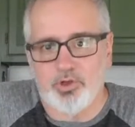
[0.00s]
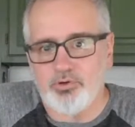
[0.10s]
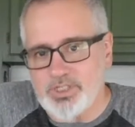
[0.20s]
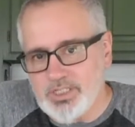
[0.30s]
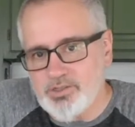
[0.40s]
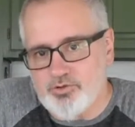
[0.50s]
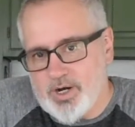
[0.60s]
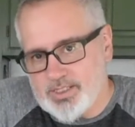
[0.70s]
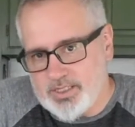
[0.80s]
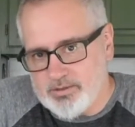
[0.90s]
blue cheese
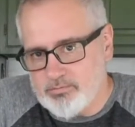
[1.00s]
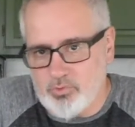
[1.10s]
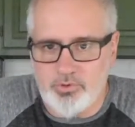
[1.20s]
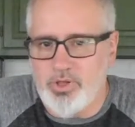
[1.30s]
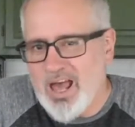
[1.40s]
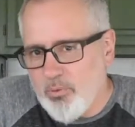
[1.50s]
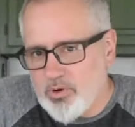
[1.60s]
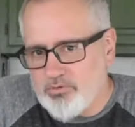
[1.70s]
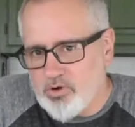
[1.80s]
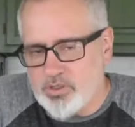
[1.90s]
dressing. We'll do that
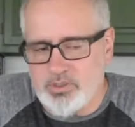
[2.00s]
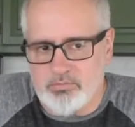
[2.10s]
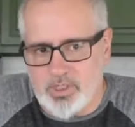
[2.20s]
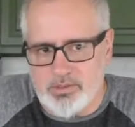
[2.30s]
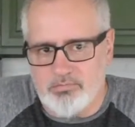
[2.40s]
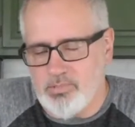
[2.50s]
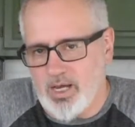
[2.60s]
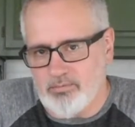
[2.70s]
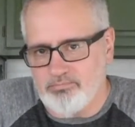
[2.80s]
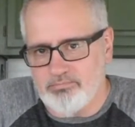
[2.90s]
one first because
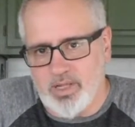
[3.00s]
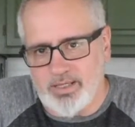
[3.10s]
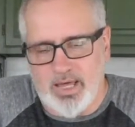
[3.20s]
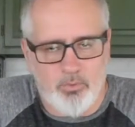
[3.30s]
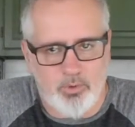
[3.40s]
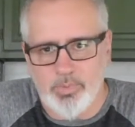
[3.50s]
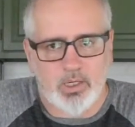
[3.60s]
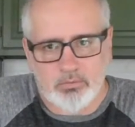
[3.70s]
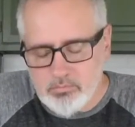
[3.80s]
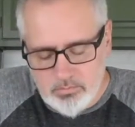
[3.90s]
I like that one
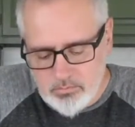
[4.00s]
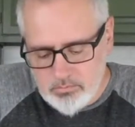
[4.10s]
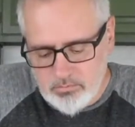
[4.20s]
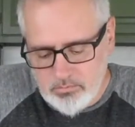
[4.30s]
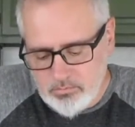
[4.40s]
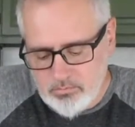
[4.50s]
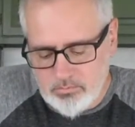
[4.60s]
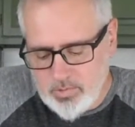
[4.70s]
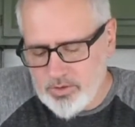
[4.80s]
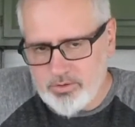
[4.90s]
better.
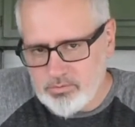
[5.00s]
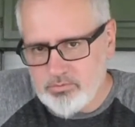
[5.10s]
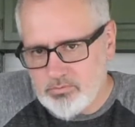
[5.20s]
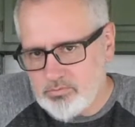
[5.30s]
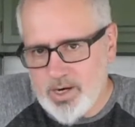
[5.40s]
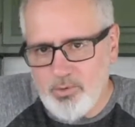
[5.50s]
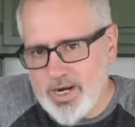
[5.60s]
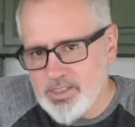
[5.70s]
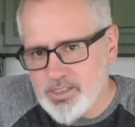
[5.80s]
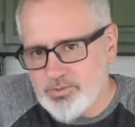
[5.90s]
Although my
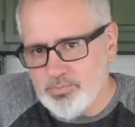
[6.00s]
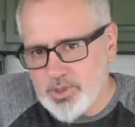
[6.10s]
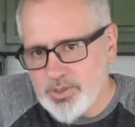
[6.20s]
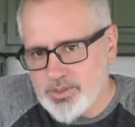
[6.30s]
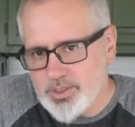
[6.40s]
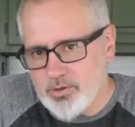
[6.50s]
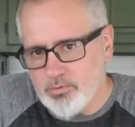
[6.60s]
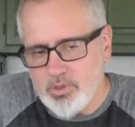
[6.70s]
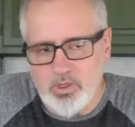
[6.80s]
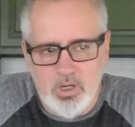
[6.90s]
ranch is pretty good too.
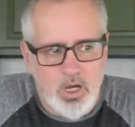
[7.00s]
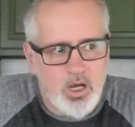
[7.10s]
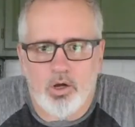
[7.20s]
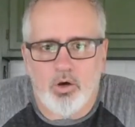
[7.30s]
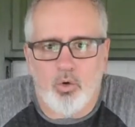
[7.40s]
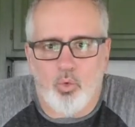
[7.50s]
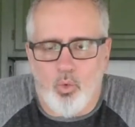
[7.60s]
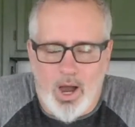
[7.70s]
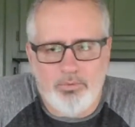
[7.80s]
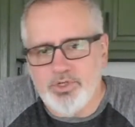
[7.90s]

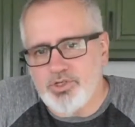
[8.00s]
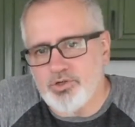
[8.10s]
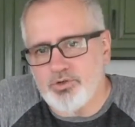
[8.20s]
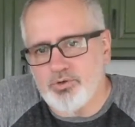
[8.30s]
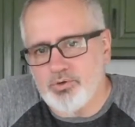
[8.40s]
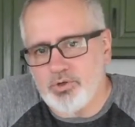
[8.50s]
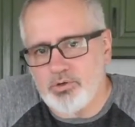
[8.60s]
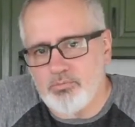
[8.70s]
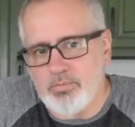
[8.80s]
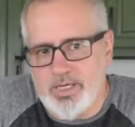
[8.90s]
Why would you
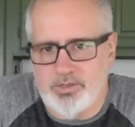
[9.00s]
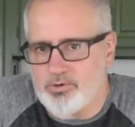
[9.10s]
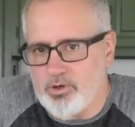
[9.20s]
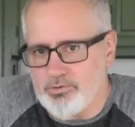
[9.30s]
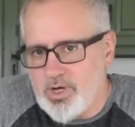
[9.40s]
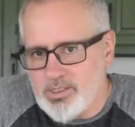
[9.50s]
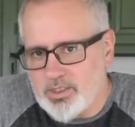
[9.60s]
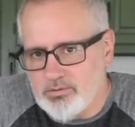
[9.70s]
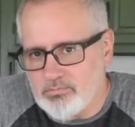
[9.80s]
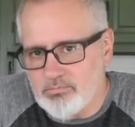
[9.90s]
make your own
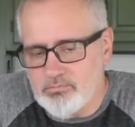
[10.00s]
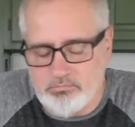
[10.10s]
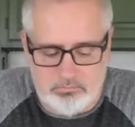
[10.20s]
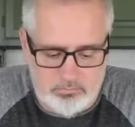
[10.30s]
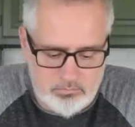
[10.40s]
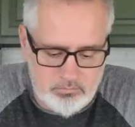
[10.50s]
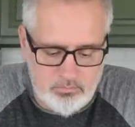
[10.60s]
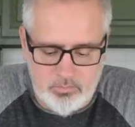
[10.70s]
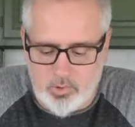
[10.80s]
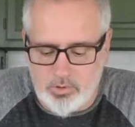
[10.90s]
dressing?
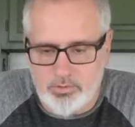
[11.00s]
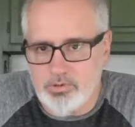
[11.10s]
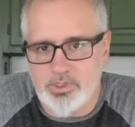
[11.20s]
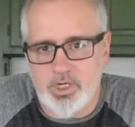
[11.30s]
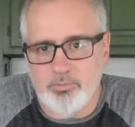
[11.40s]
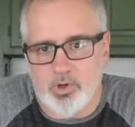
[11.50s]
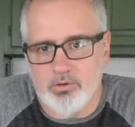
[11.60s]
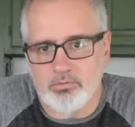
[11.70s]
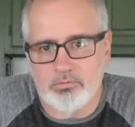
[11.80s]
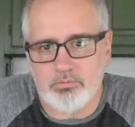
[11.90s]
Well,
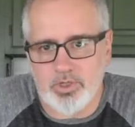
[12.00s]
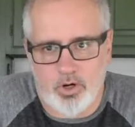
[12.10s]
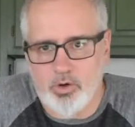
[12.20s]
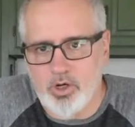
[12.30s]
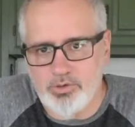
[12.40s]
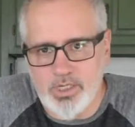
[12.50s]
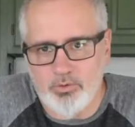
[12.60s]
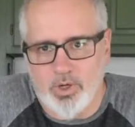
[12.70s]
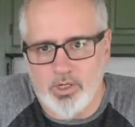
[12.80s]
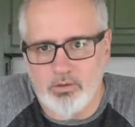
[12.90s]
simple. You know what goes
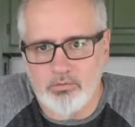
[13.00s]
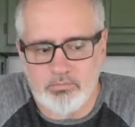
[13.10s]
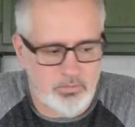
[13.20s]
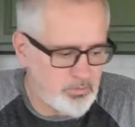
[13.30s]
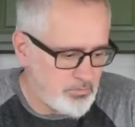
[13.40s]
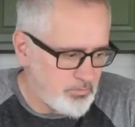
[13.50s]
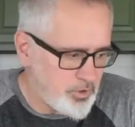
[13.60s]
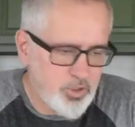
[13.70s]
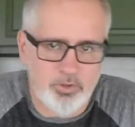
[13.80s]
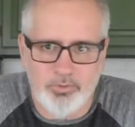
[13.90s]
into it.
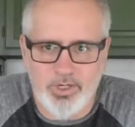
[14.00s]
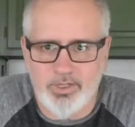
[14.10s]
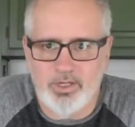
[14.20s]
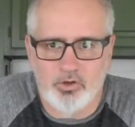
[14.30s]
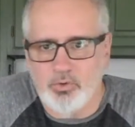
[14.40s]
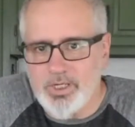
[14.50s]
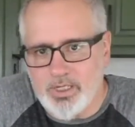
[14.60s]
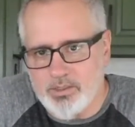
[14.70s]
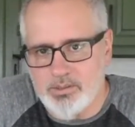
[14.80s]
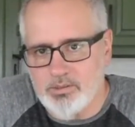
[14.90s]
You can read the
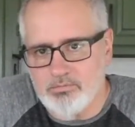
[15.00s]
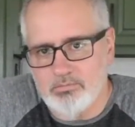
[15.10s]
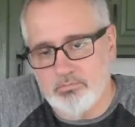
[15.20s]
ingredients.